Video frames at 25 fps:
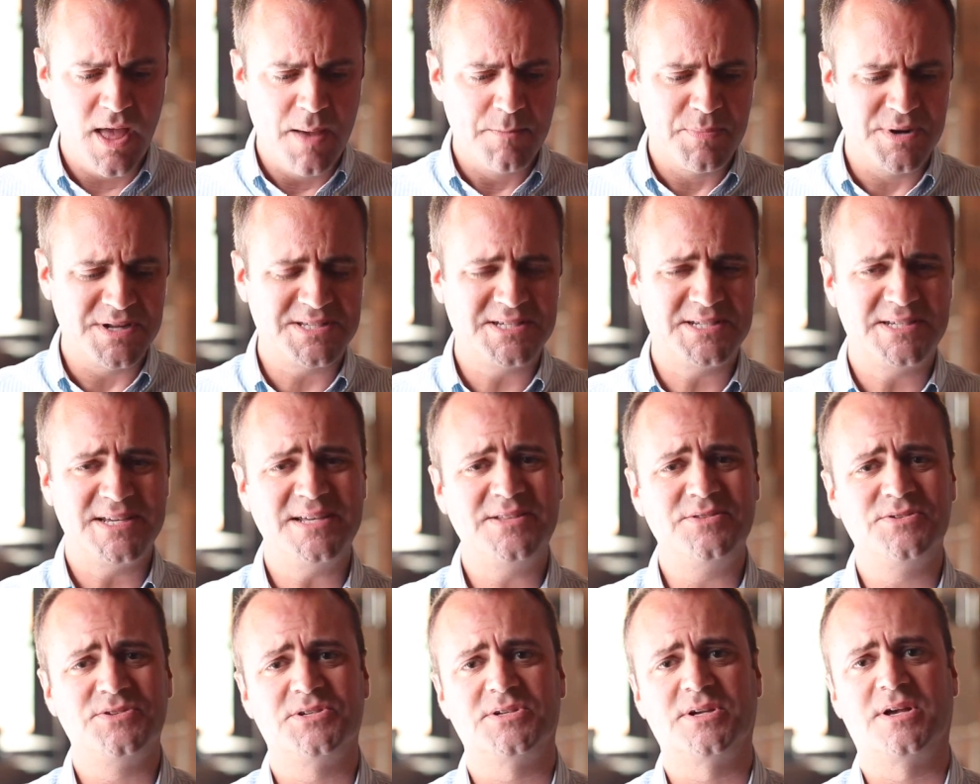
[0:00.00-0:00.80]
But it
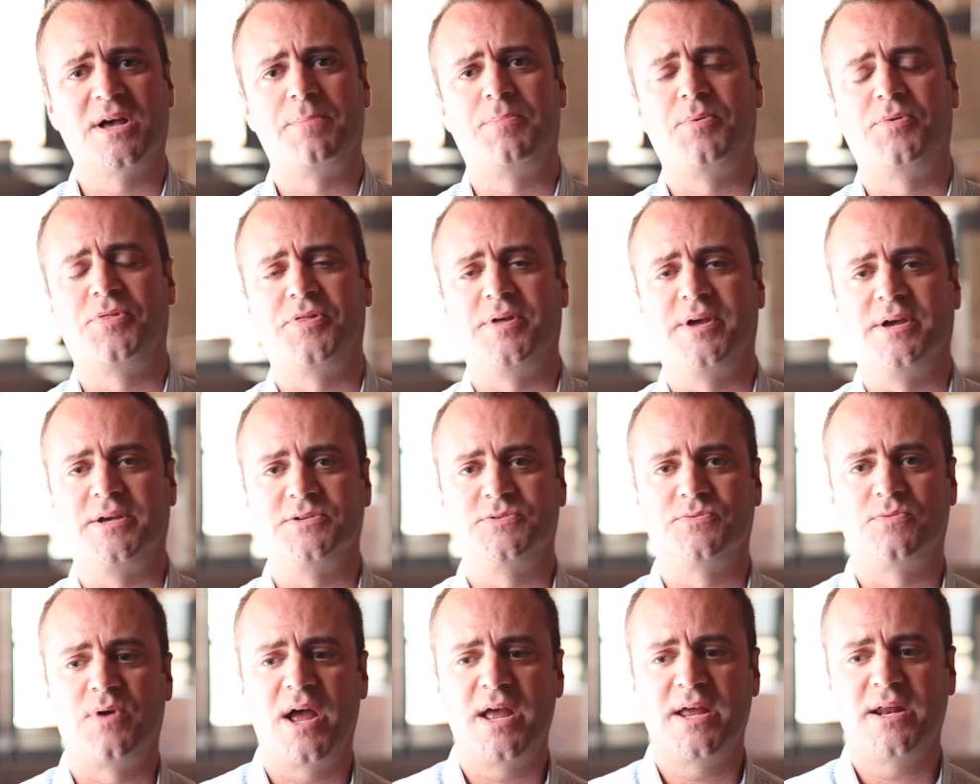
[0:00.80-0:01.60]
signals a couple
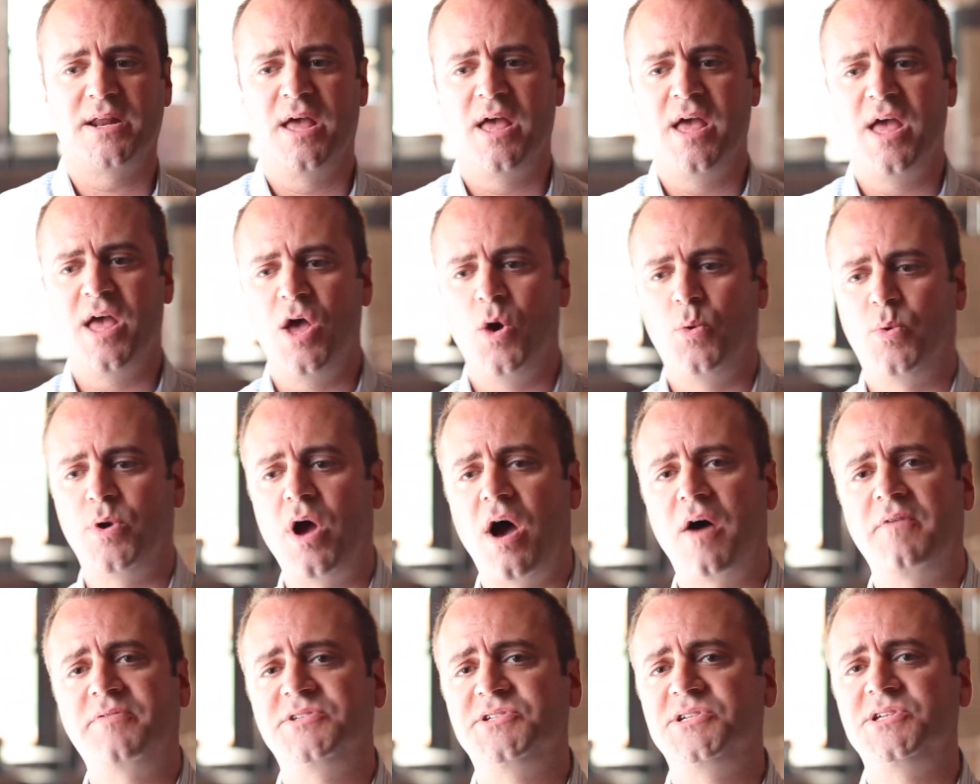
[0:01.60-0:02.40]
things, right? We
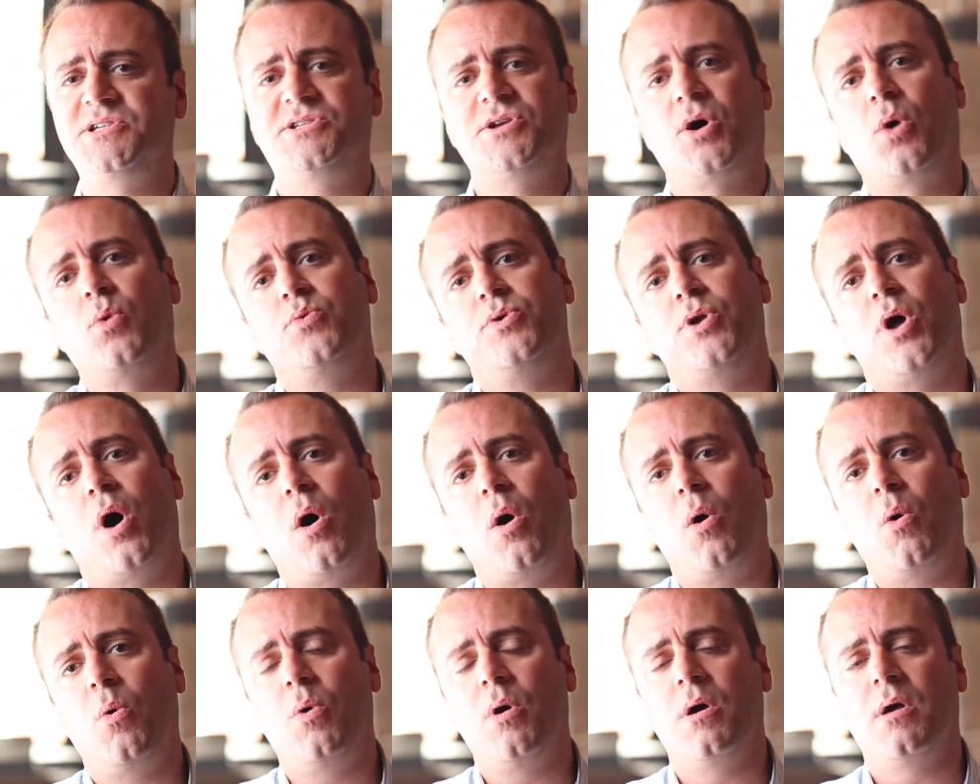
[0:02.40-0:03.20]
obviously don't
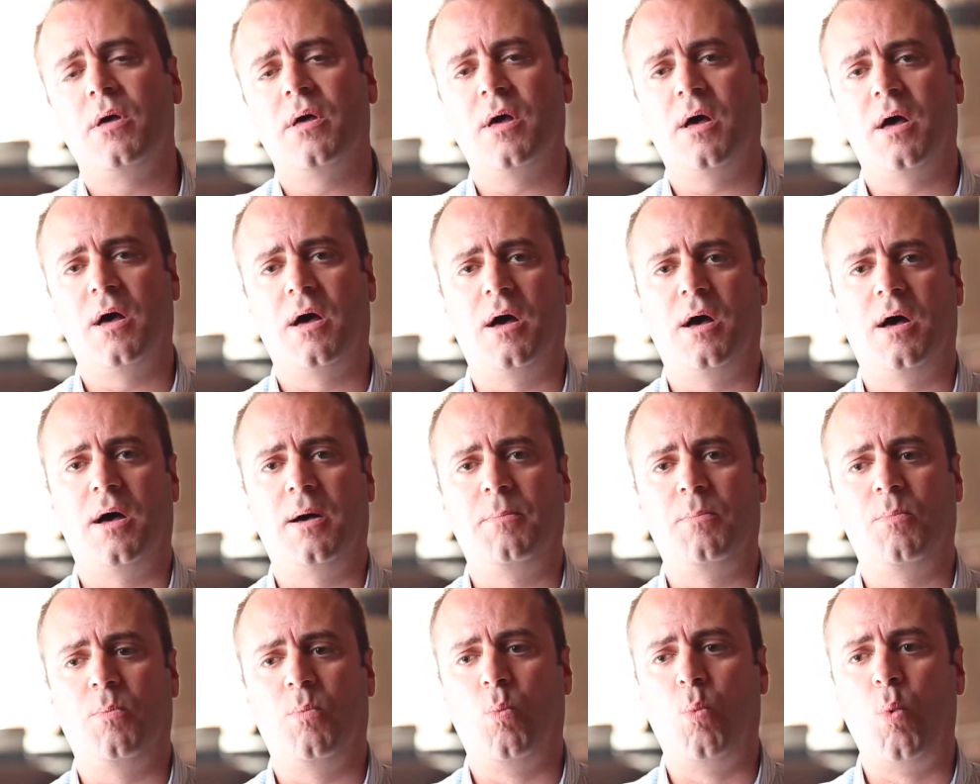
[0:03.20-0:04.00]
know
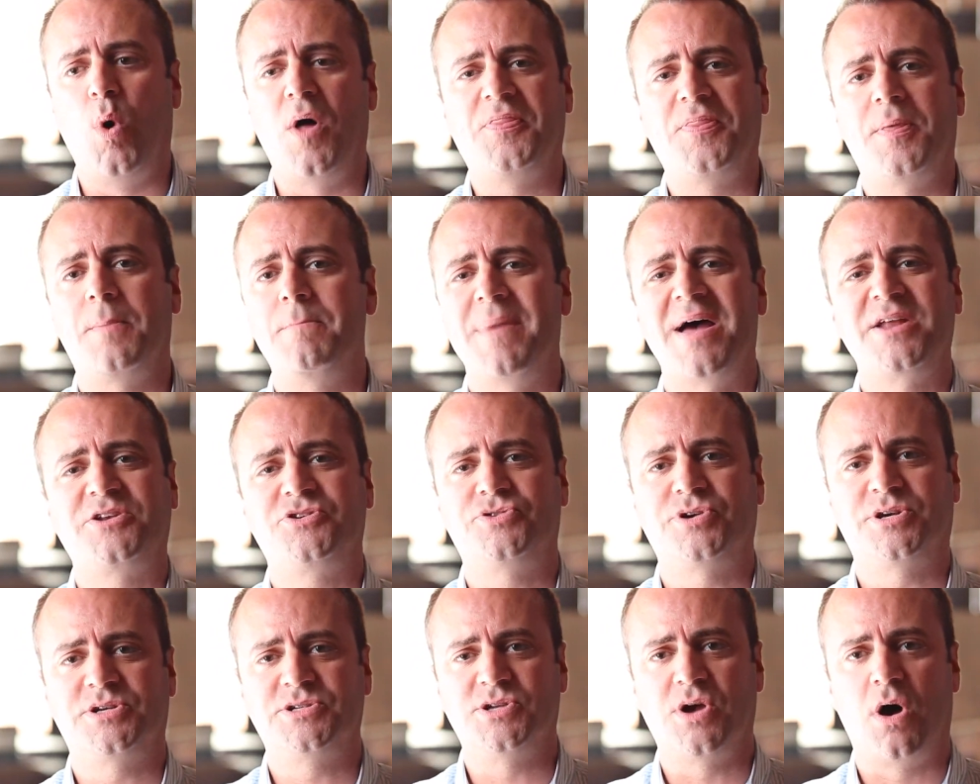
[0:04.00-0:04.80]
what the
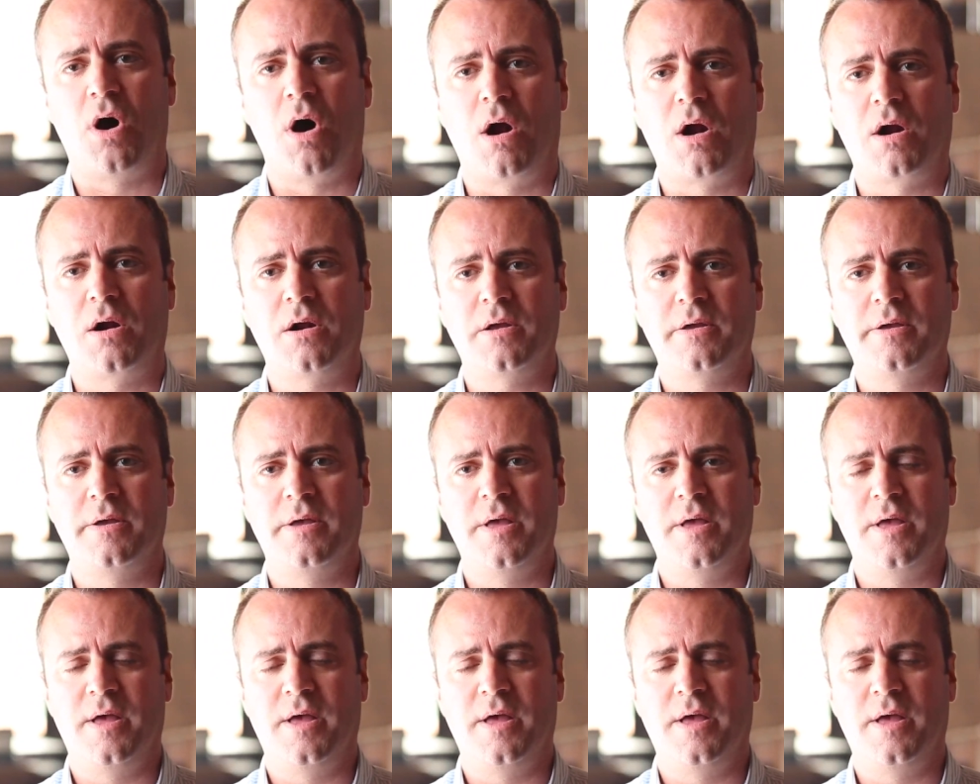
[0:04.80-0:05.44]
metrics are.